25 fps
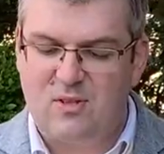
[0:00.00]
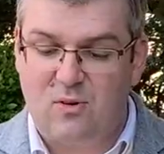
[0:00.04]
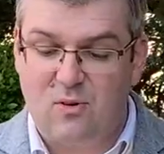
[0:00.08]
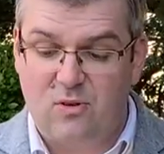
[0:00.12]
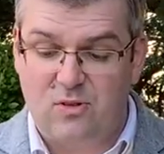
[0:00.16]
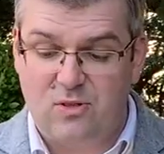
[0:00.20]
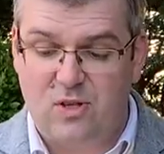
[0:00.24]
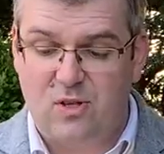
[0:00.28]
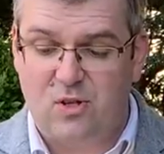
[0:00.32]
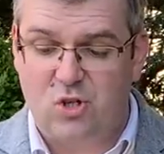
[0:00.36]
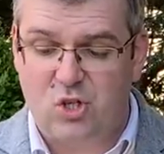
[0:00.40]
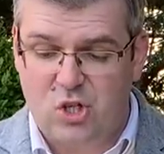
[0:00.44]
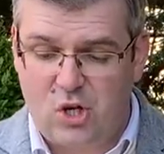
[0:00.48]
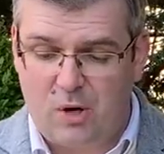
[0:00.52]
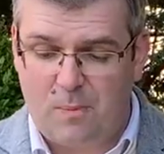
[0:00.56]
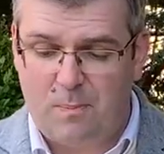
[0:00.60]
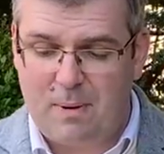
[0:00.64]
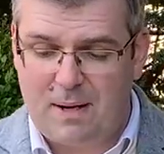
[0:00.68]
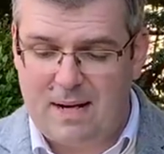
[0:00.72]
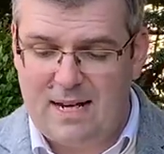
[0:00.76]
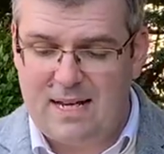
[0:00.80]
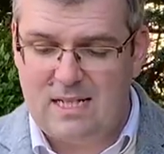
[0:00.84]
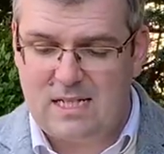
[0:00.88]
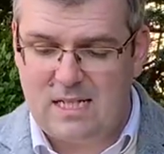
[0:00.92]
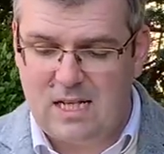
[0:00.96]
also shall
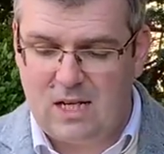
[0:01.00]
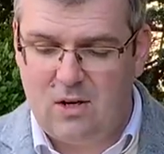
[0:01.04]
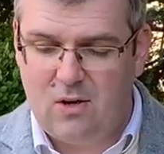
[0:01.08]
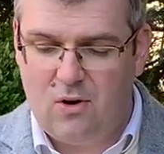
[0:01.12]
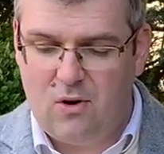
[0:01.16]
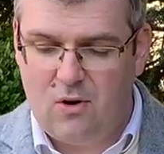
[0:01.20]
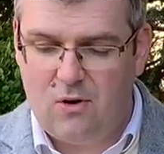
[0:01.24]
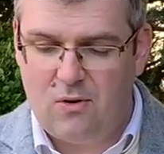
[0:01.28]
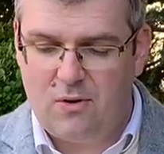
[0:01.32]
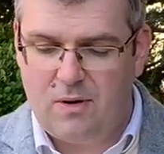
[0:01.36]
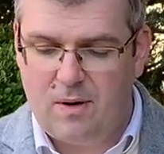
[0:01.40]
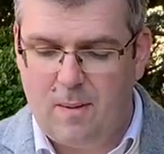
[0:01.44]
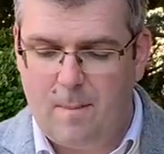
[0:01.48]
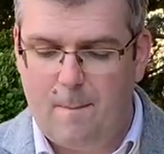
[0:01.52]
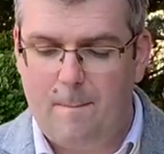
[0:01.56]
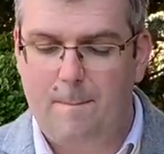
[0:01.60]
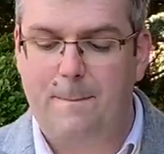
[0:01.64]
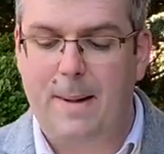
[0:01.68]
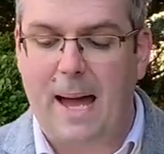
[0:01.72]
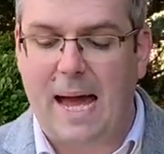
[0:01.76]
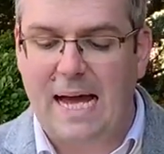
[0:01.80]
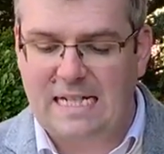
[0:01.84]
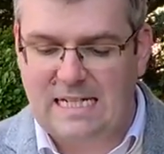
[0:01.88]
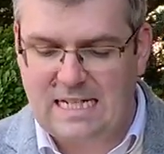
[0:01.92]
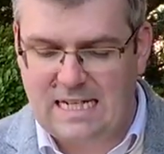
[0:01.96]
please the Lord
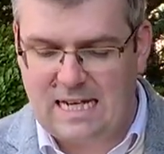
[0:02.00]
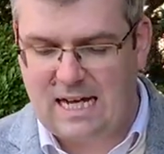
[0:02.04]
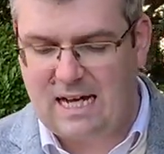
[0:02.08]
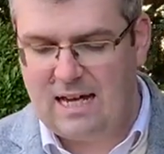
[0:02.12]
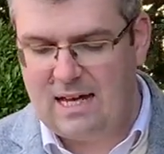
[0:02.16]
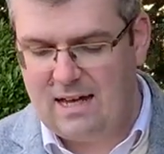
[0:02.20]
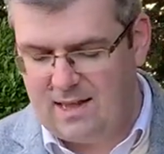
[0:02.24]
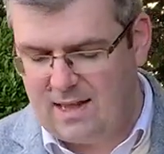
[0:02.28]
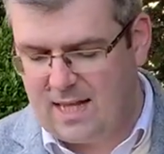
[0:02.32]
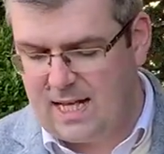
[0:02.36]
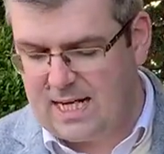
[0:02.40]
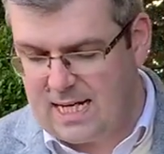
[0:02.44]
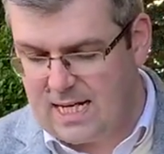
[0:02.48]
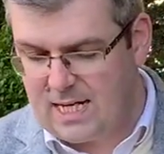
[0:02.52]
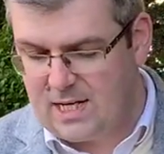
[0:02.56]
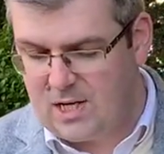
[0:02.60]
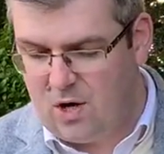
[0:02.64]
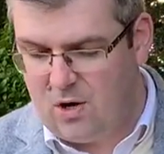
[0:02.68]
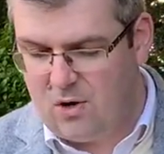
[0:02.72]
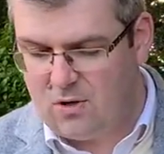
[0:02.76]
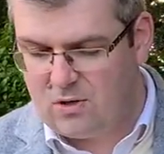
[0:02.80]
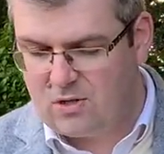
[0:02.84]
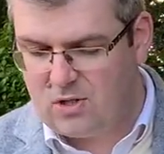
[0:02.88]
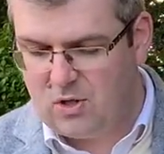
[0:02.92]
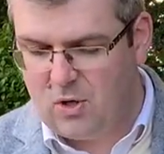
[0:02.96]
better than an
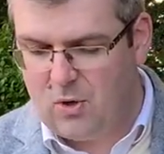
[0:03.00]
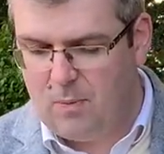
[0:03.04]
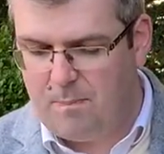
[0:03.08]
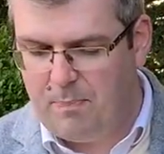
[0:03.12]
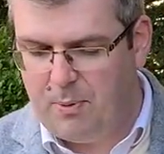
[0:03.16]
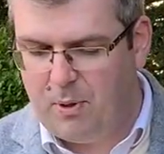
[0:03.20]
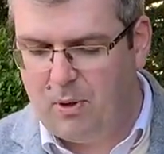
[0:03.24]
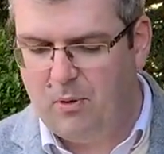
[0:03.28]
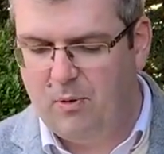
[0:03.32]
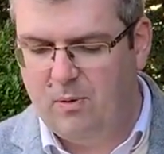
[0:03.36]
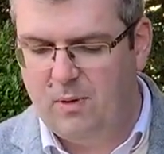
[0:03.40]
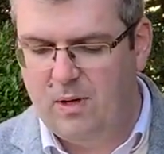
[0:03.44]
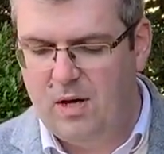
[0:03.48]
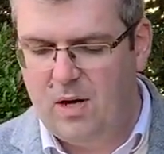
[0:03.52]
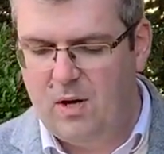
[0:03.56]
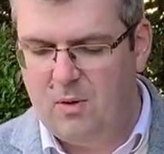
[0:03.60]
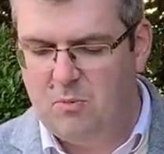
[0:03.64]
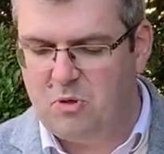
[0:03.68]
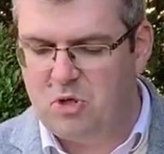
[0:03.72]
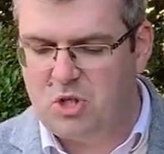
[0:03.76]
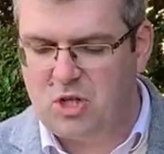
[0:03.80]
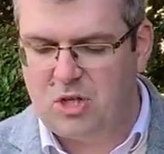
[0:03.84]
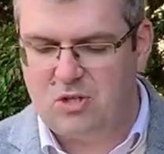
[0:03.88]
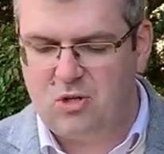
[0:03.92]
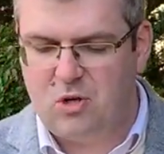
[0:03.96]
ox or bull,
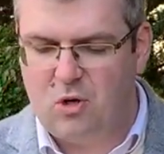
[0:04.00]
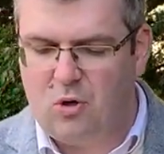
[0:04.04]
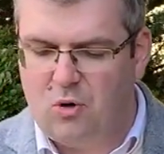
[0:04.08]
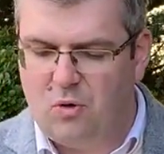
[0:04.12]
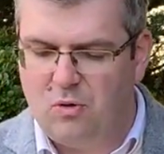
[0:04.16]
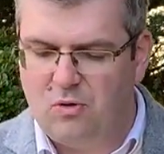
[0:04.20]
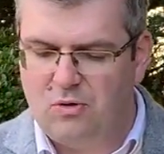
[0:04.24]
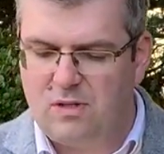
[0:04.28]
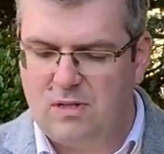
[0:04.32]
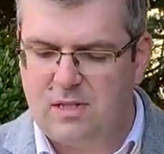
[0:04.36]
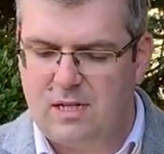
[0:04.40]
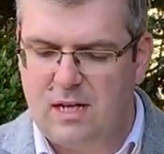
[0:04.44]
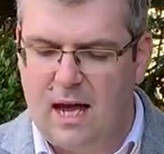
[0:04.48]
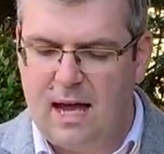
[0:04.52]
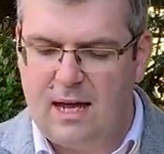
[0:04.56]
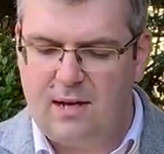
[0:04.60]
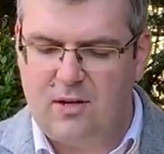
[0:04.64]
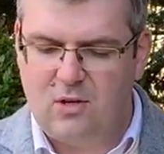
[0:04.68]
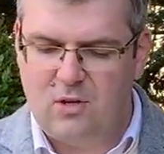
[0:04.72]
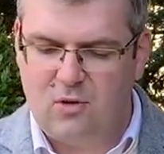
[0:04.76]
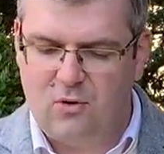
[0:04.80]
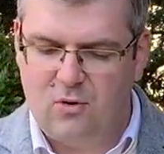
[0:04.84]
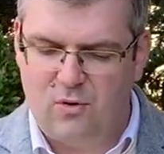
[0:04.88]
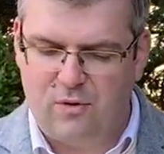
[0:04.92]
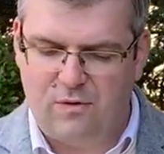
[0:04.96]
which has horns
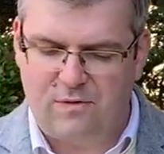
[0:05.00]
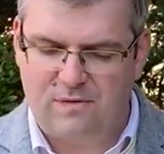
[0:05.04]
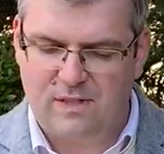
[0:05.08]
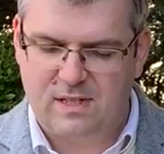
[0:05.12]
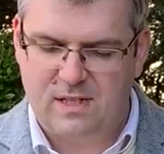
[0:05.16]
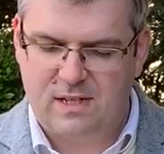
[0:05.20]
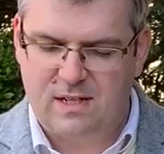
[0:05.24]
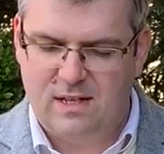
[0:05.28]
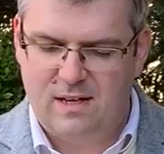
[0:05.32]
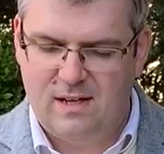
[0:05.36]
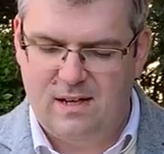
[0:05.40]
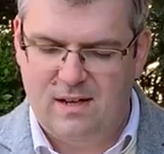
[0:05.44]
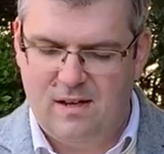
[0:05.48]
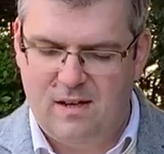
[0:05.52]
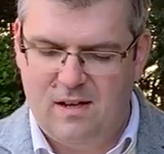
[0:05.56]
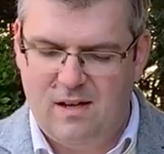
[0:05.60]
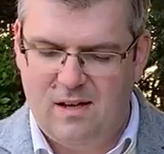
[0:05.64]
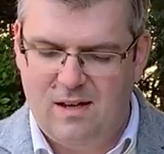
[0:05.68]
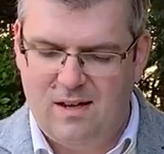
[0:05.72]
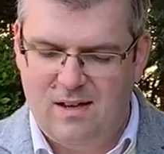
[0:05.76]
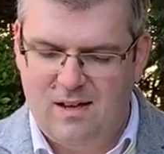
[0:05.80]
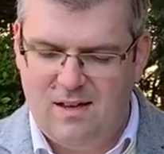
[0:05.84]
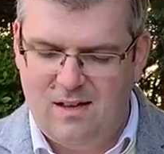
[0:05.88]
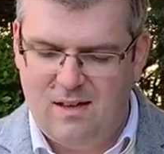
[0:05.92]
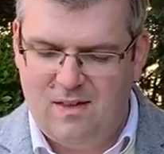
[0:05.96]
and hoofs.
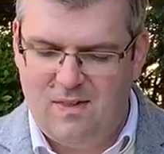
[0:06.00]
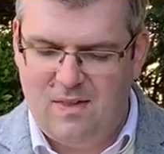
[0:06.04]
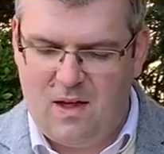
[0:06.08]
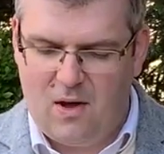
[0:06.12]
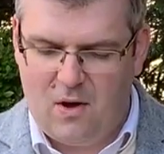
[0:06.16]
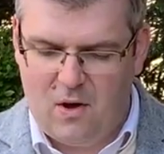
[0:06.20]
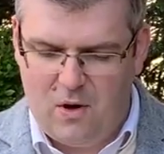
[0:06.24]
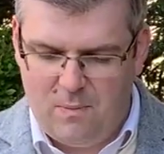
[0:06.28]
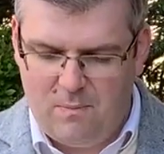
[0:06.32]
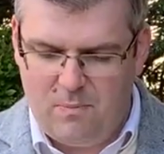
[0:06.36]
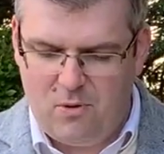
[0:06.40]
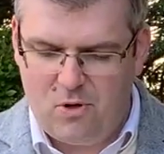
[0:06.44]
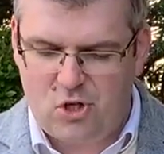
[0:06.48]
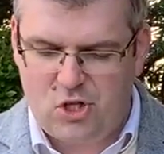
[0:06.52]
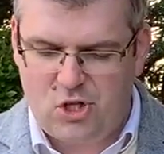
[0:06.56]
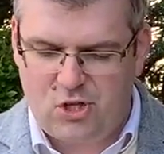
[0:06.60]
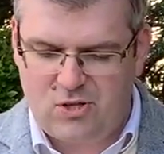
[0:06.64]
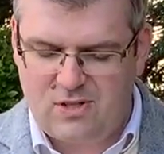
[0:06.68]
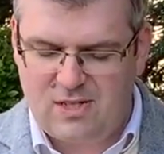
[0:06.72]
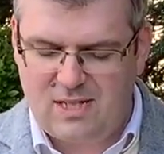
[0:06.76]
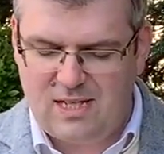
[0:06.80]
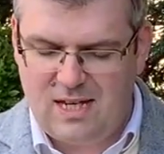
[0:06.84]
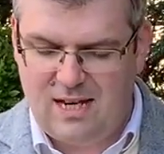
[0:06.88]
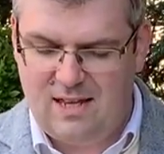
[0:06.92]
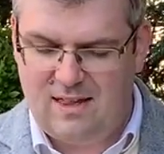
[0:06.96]
The humble shall
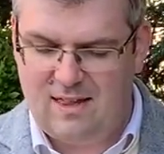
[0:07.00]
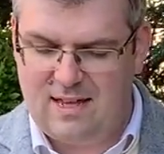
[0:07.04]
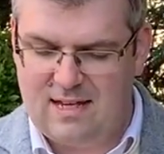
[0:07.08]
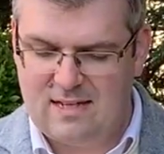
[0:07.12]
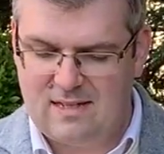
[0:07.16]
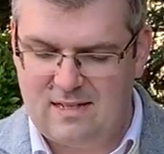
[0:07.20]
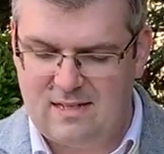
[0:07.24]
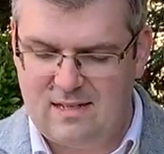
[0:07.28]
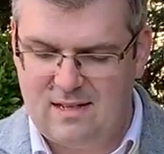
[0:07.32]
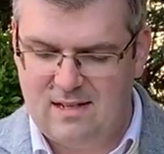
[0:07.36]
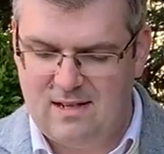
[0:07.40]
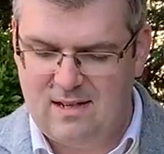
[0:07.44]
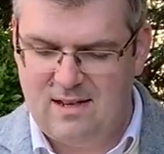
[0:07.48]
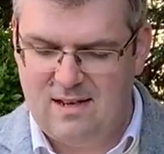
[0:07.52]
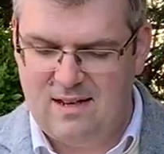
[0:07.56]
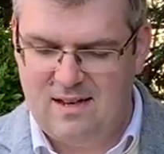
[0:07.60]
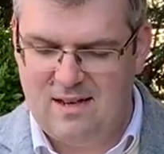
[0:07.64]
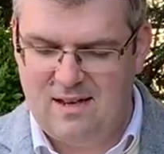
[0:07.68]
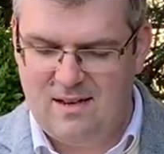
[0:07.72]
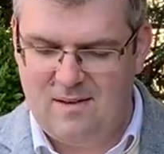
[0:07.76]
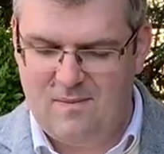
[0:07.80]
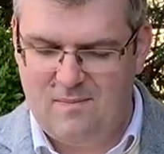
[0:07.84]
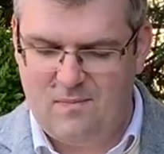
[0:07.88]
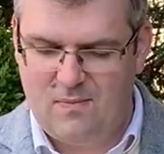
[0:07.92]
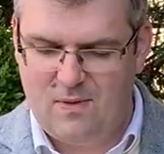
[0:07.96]
see this
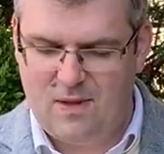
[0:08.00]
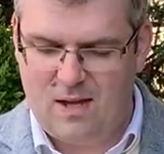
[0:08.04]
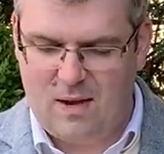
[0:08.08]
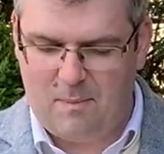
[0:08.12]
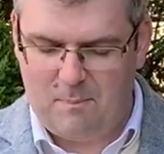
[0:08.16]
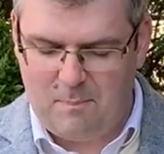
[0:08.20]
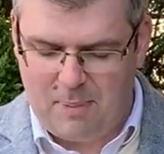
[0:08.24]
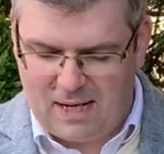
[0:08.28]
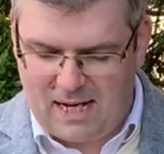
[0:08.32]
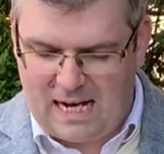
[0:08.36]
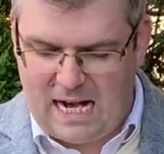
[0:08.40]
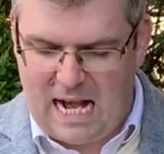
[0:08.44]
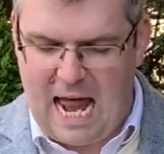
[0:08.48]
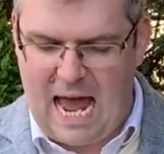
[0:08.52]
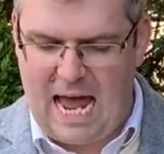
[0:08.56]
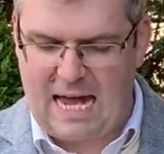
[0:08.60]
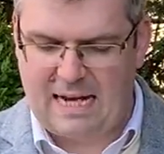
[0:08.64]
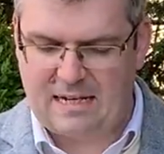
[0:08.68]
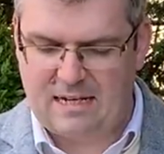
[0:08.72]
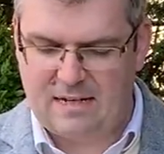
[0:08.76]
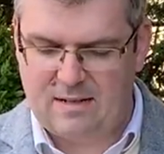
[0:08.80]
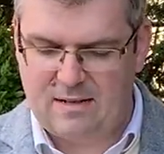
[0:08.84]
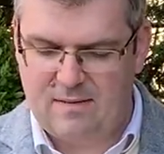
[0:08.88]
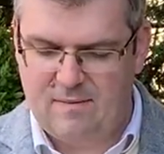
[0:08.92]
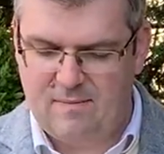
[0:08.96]
and be glad.